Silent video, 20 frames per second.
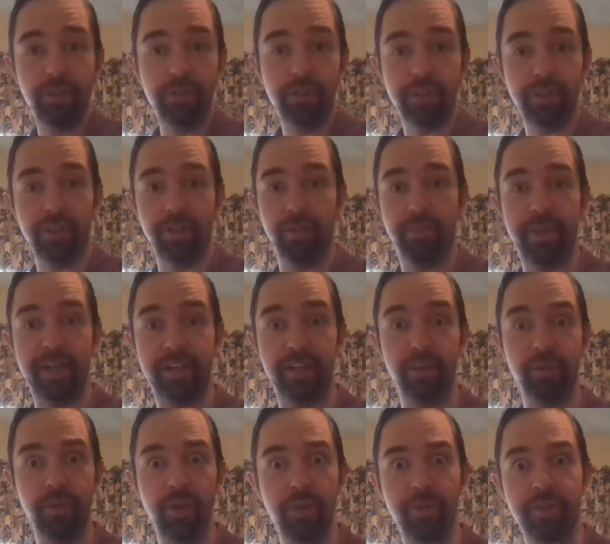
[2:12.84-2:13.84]
journal, my
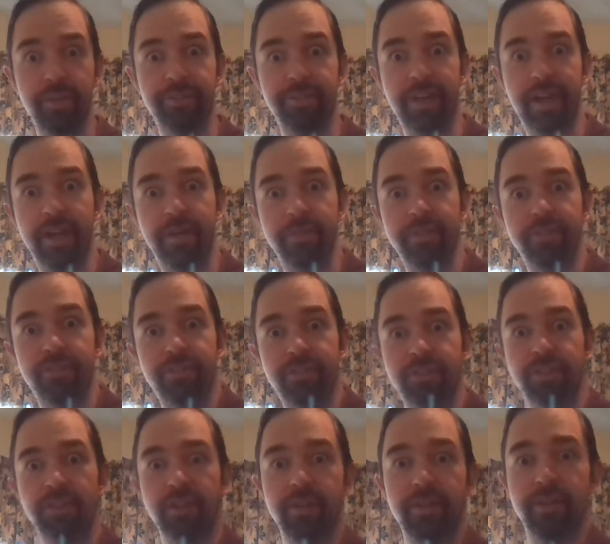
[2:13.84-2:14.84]
coronavirus
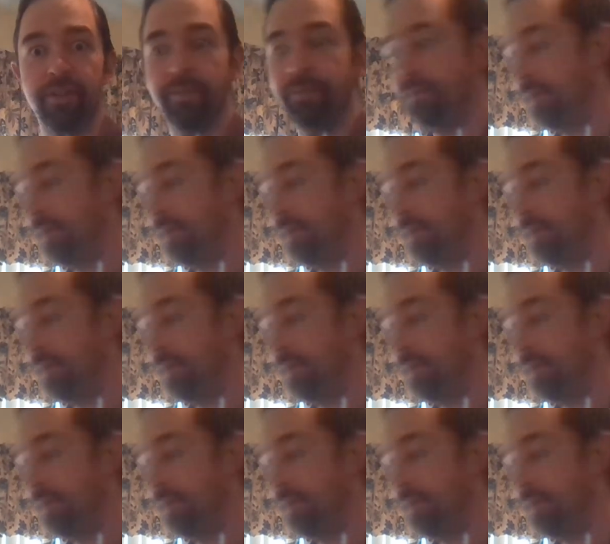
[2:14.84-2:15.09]
journal,